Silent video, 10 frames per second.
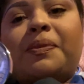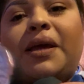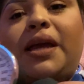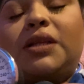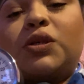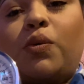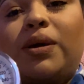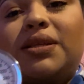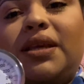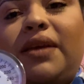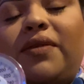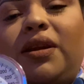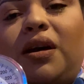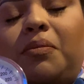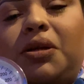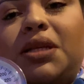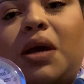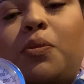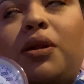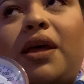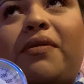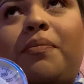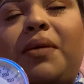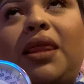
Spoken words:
And it's always even numbers. It will never be